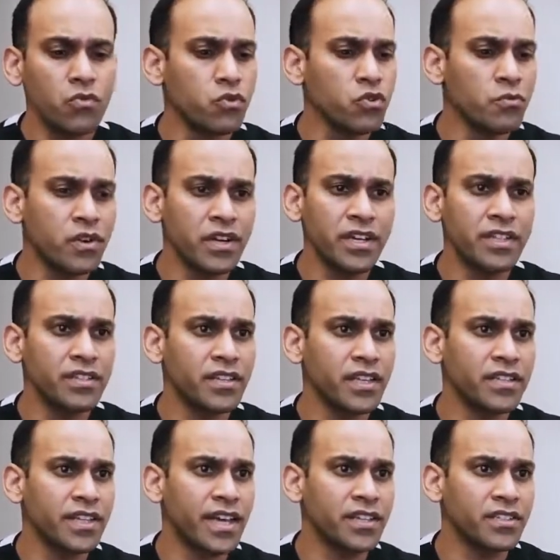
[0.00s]
Rumor is
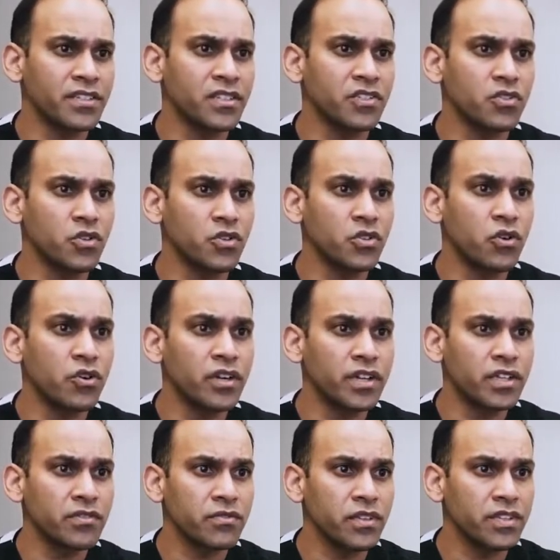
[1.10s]
that Texas is
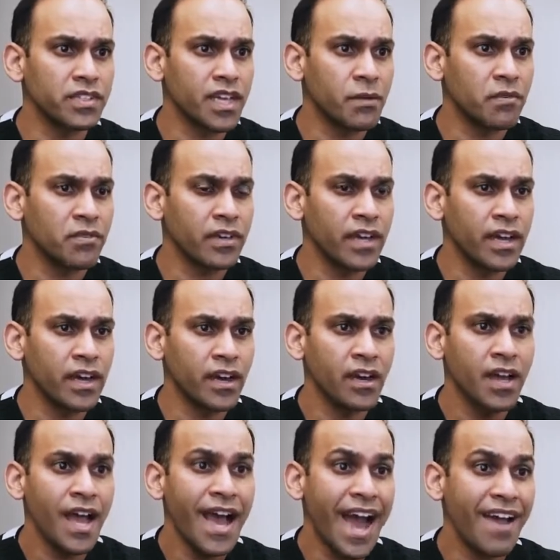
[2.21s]
notorious for this type of care.
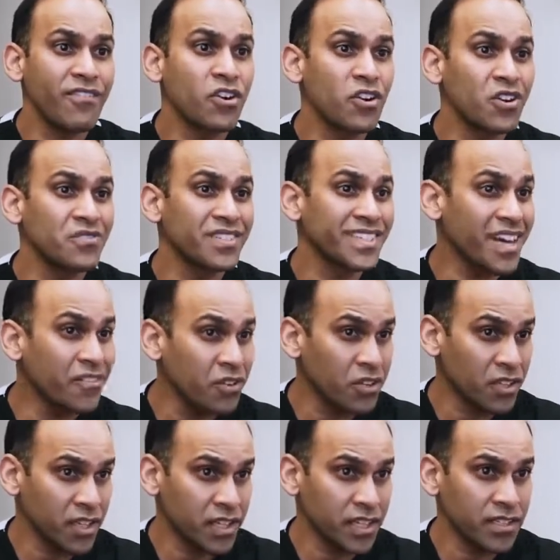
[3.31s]
I've heard of
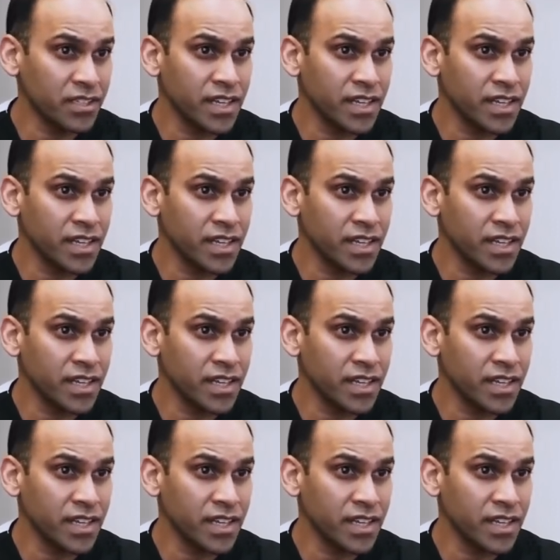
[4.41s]
several clinics